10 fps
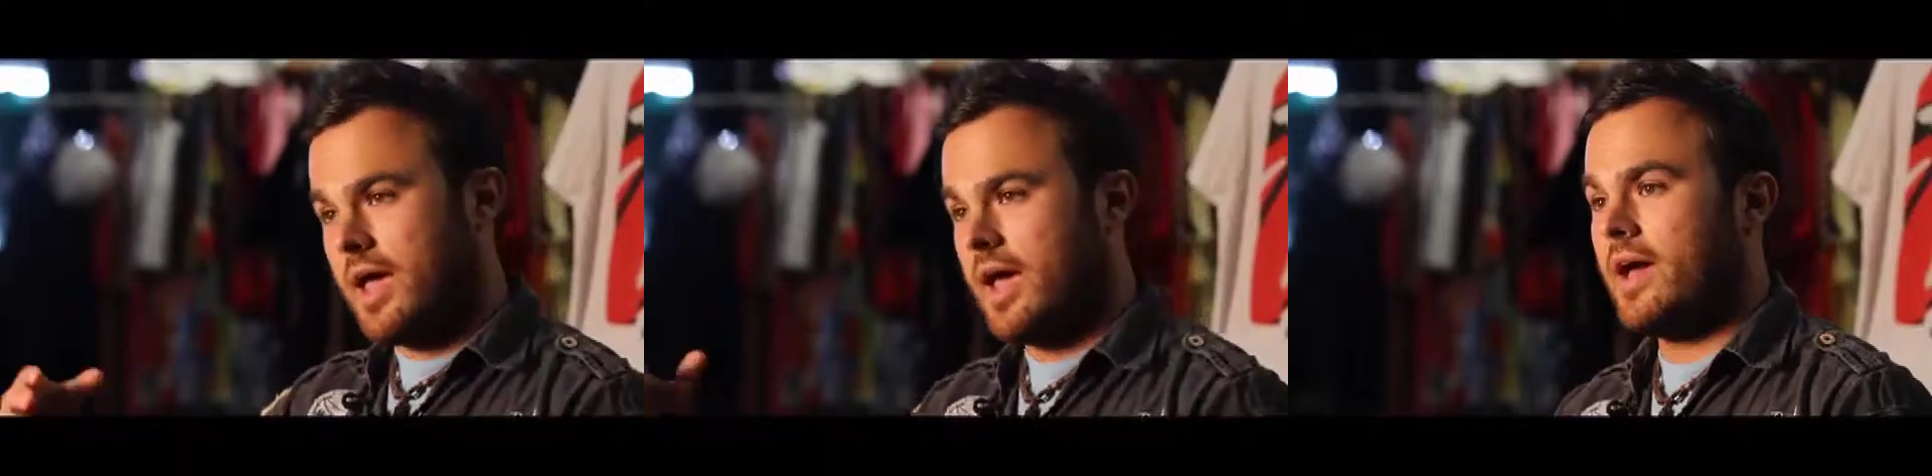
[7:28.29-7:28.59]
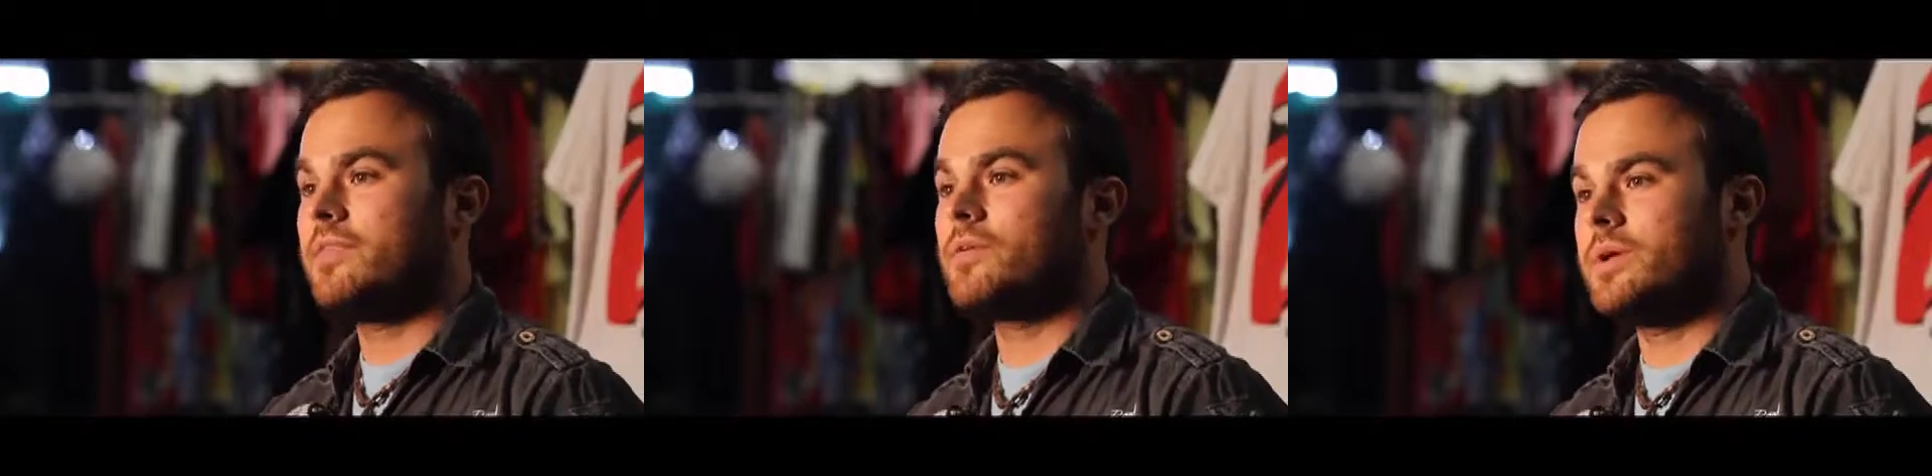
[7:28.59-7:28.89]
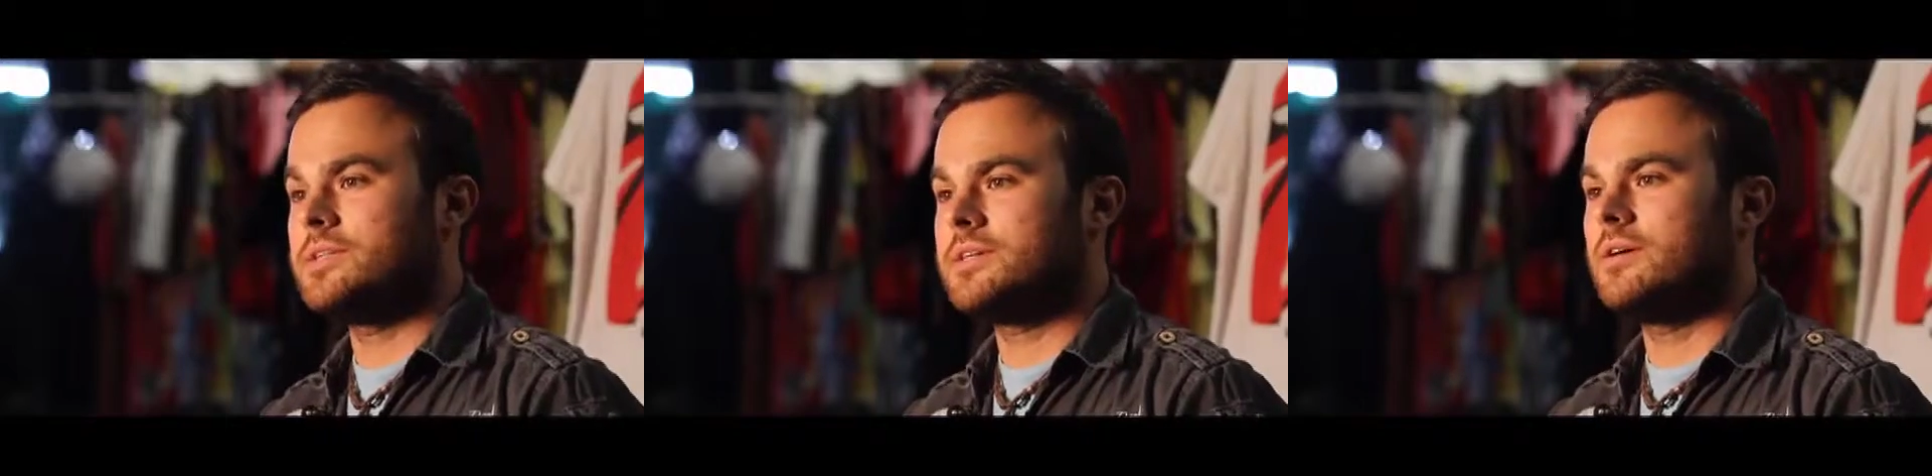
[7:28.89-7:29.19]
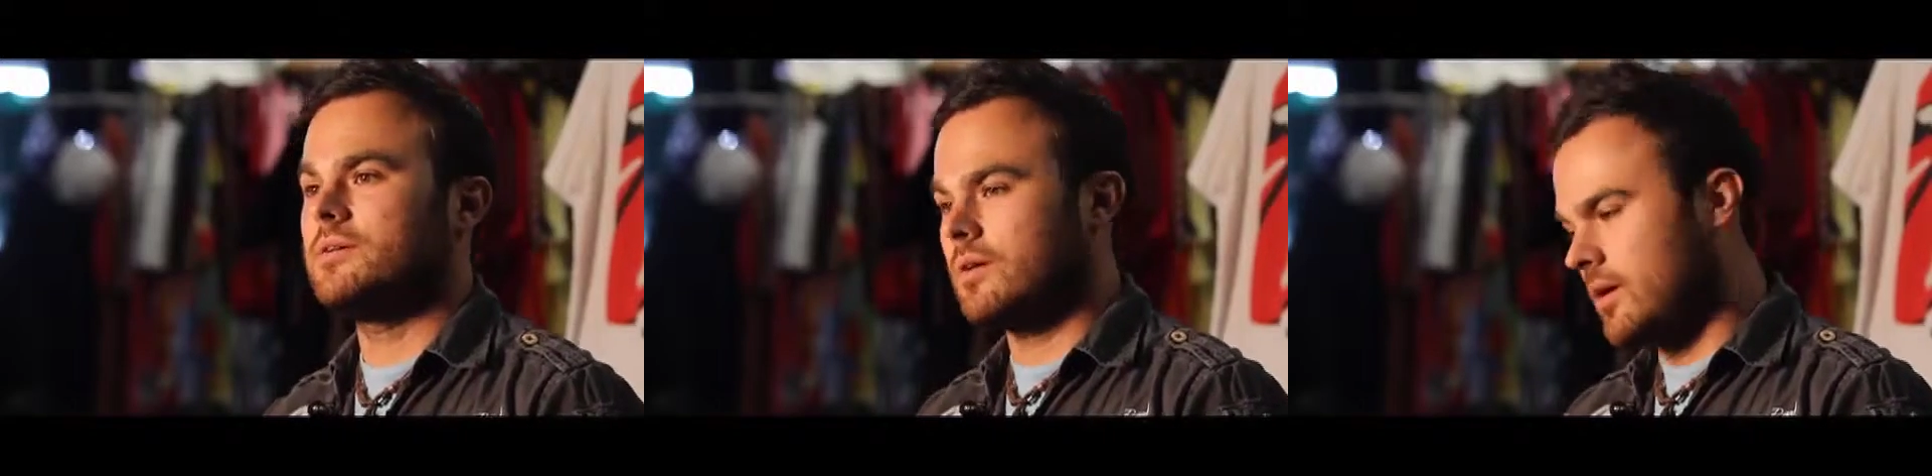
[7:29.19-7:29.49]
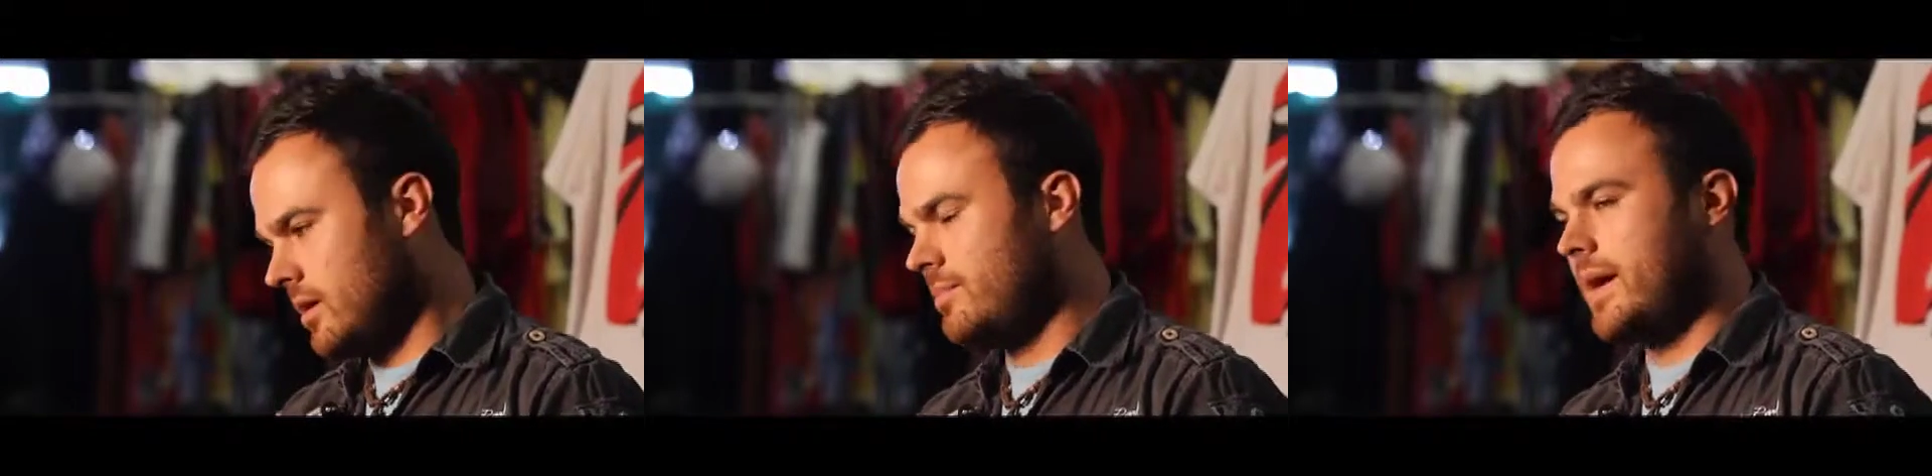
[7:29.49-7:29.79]
and the retail
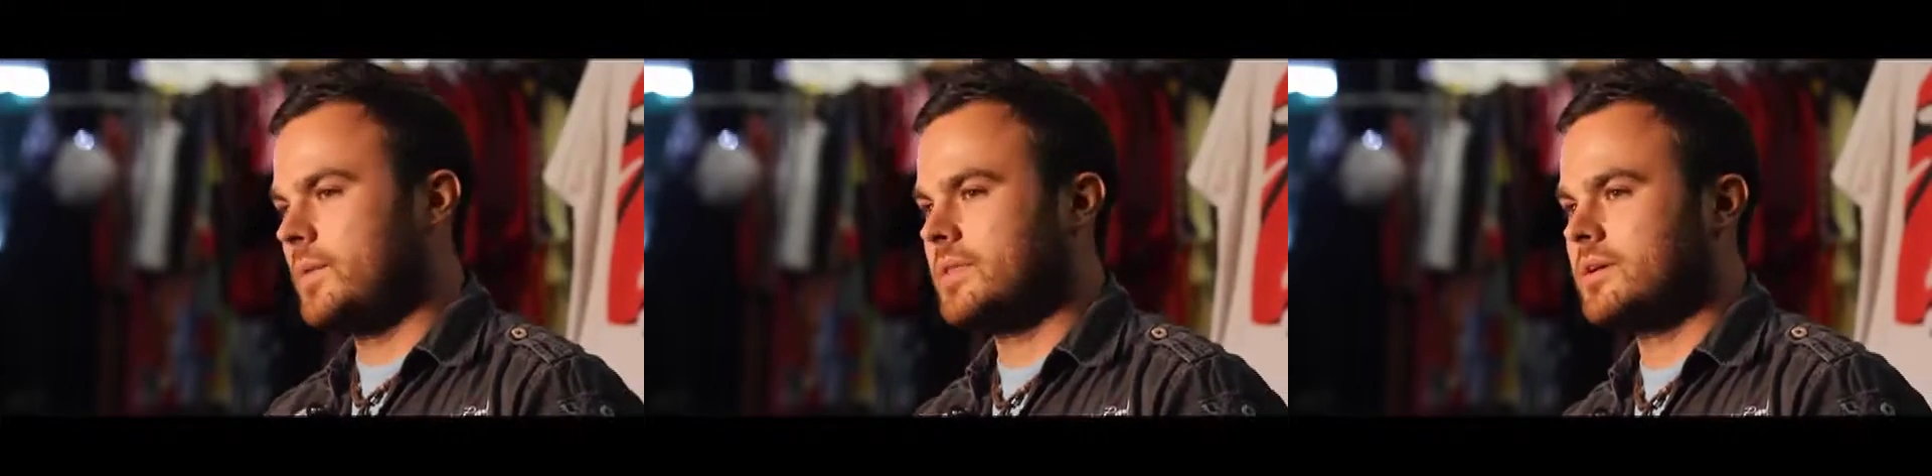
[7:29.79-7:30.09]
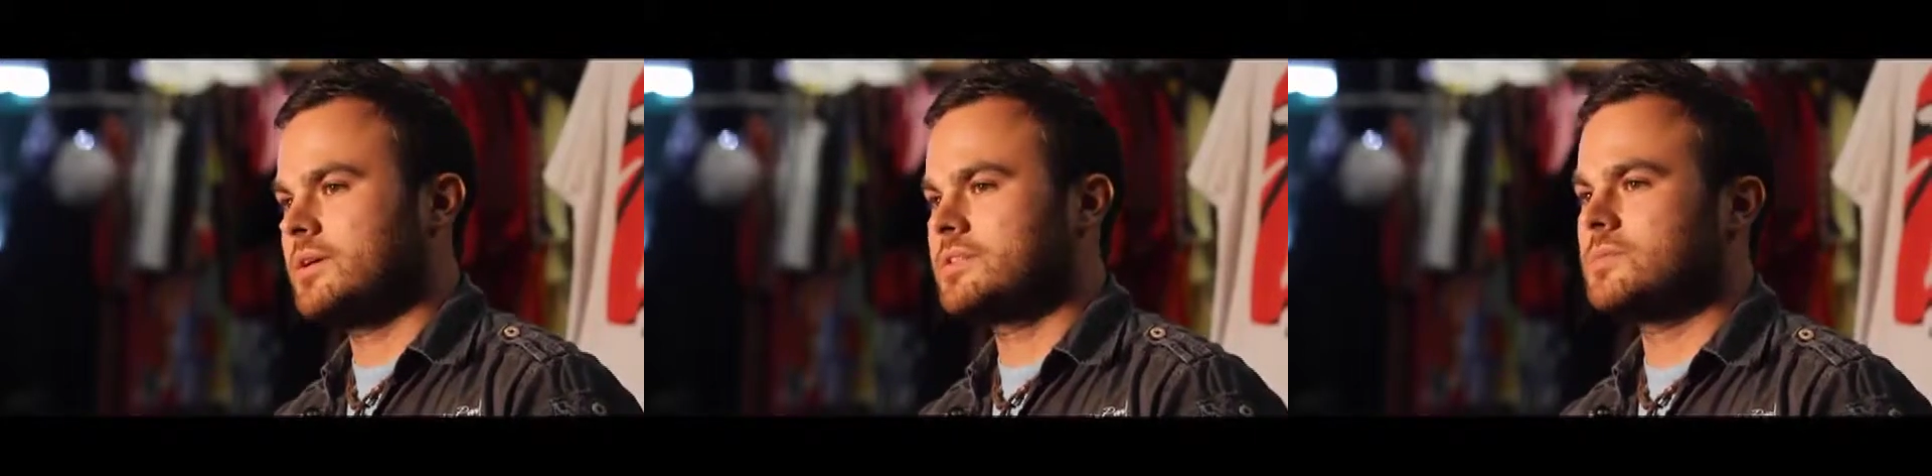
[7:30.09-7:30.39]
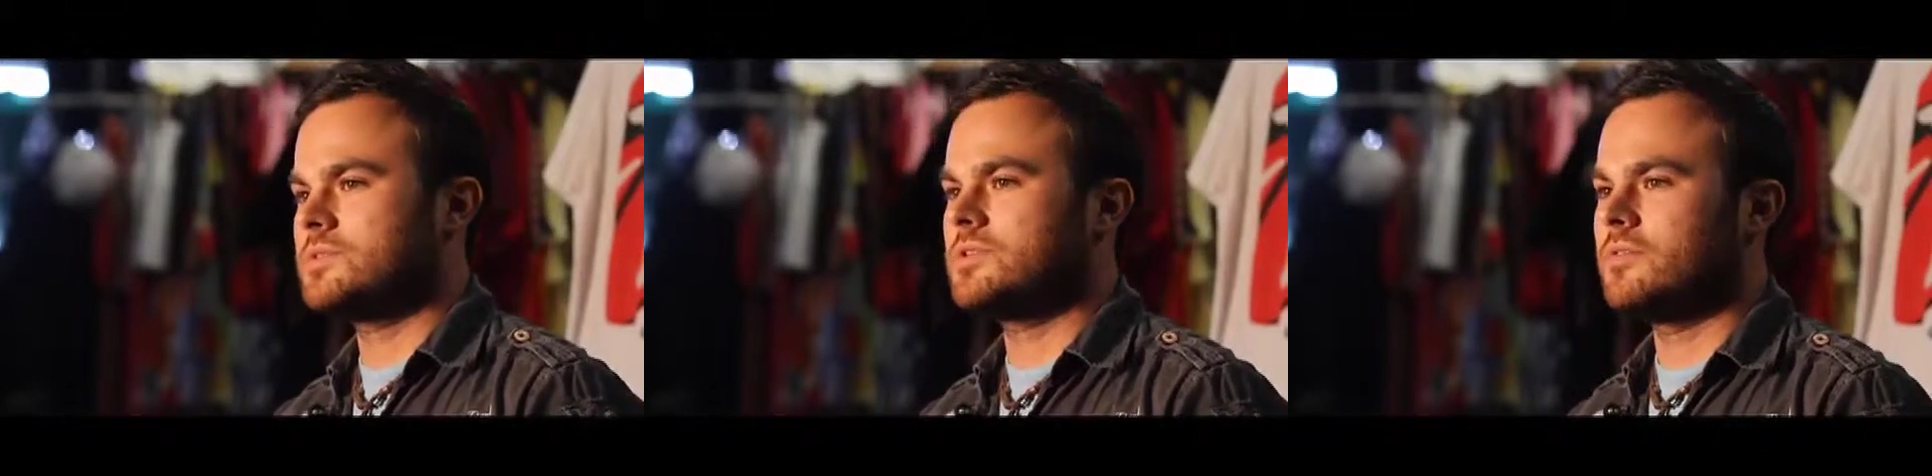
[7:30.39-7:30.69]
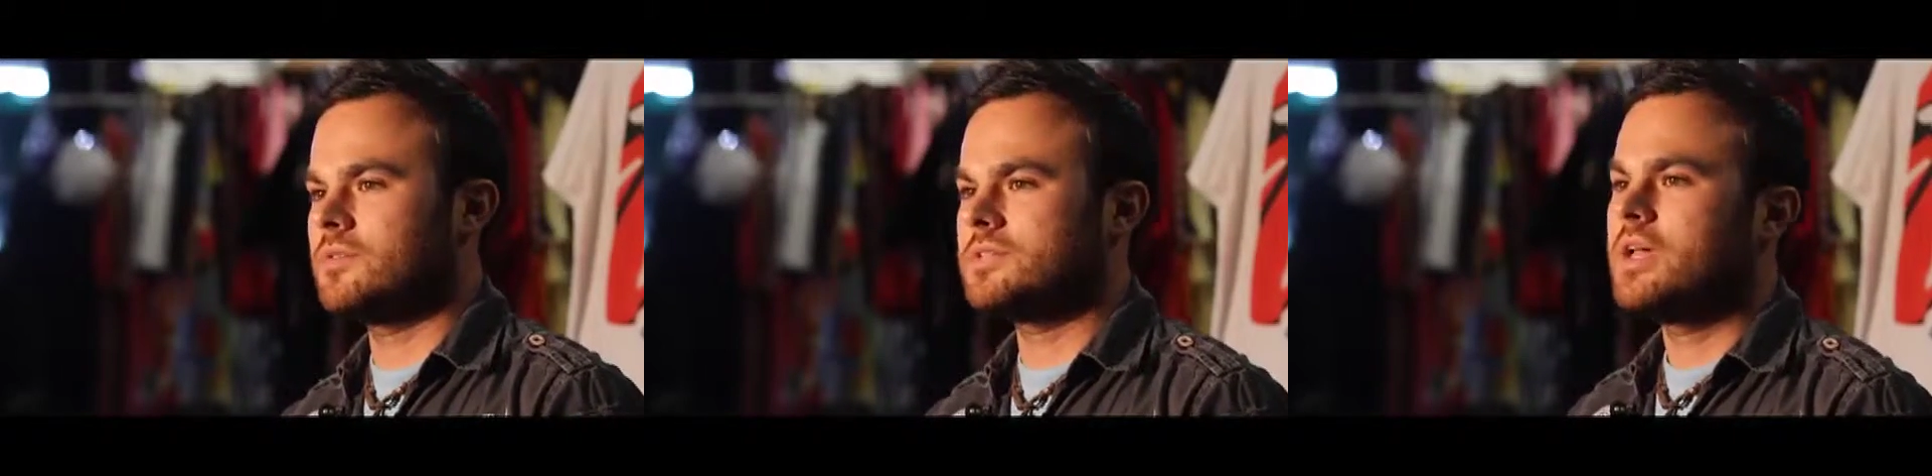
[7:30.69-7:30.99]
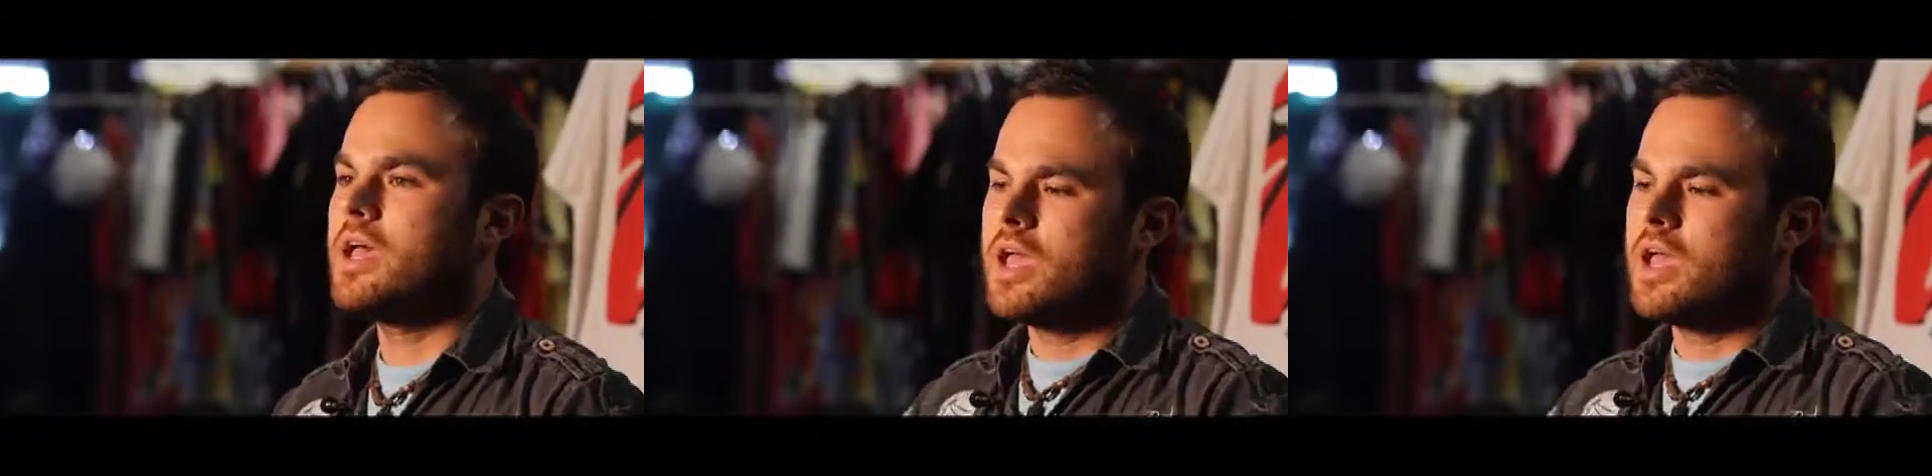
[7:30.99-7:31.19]
combined with the customer service